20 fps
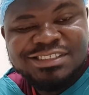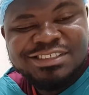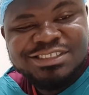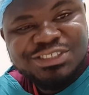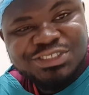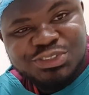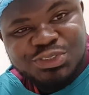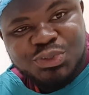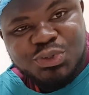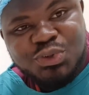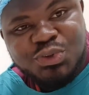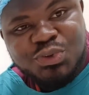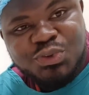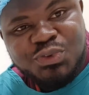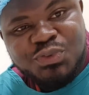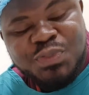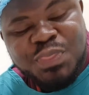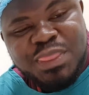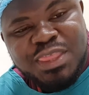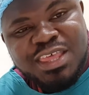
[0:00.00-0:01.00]
So
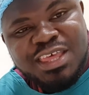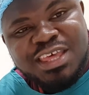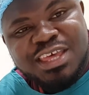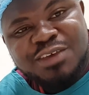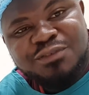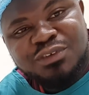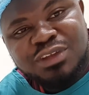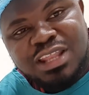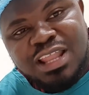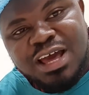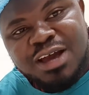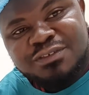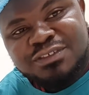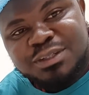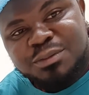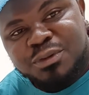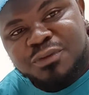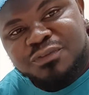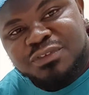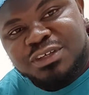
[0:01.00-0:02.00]
if you love
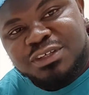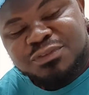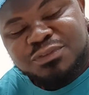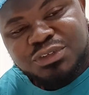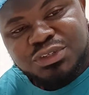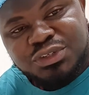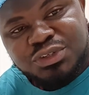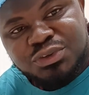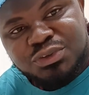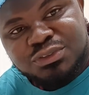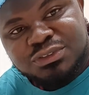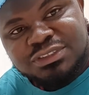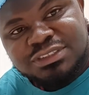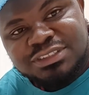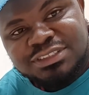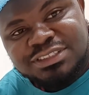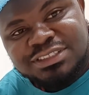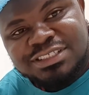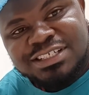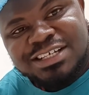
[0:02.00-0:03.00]
some of these videos,
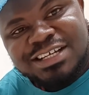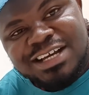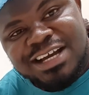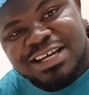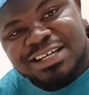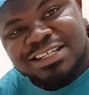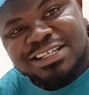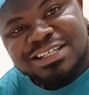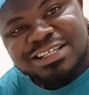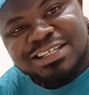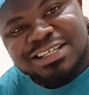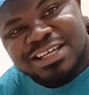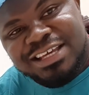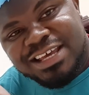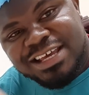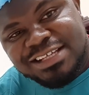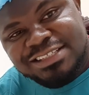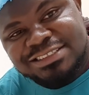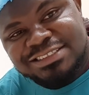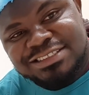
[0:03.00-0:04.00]
kindly
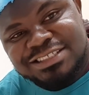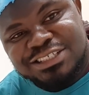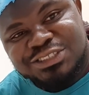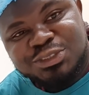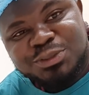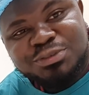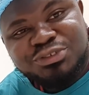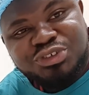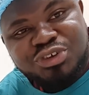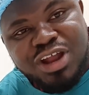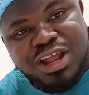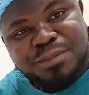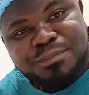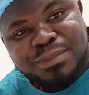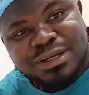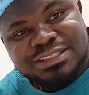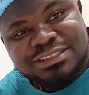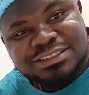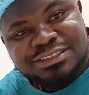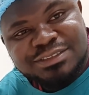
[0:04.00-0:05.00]
hit the subscribe
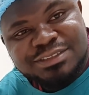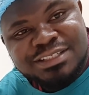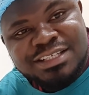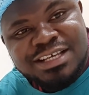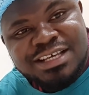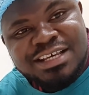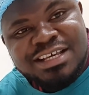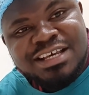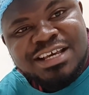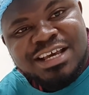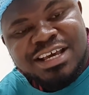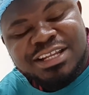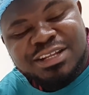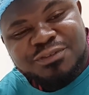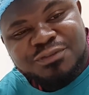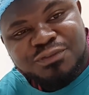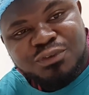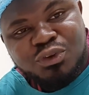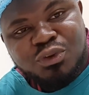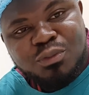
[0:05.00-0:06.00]
button and then
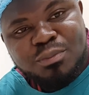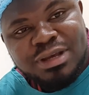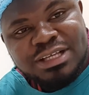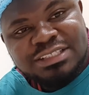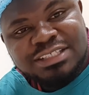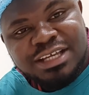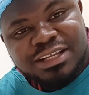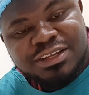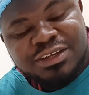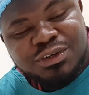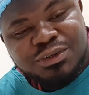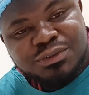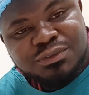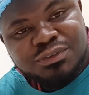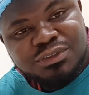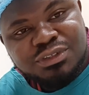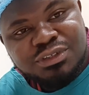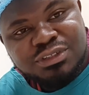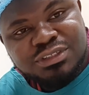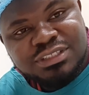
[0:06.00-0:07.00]
follow my channel
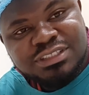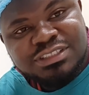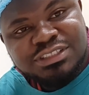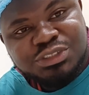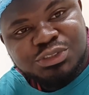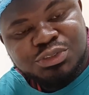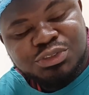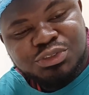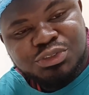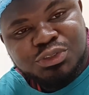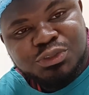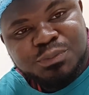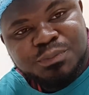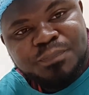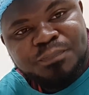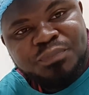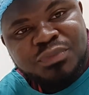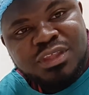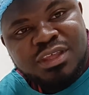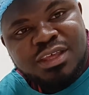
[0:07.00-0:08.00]
on this YouTube
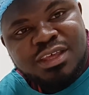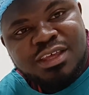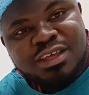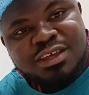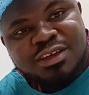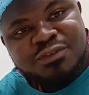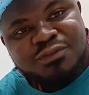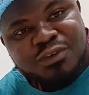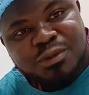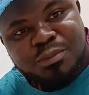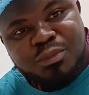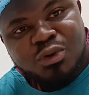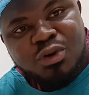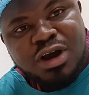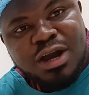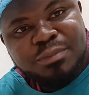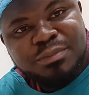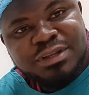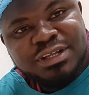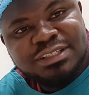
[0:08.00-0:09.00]
for
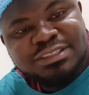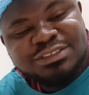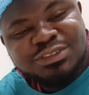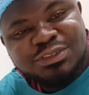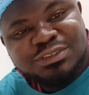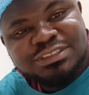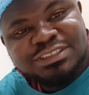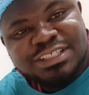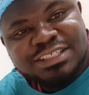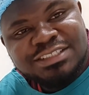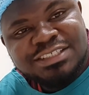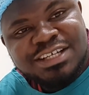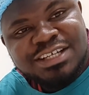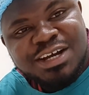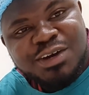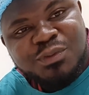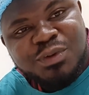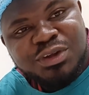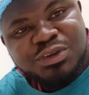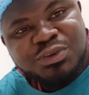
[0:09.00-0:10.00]
more updates on
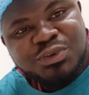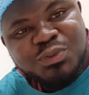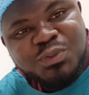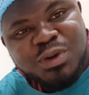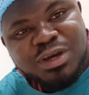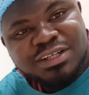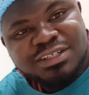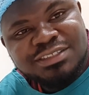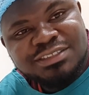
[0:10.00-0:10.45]
Surgical 101.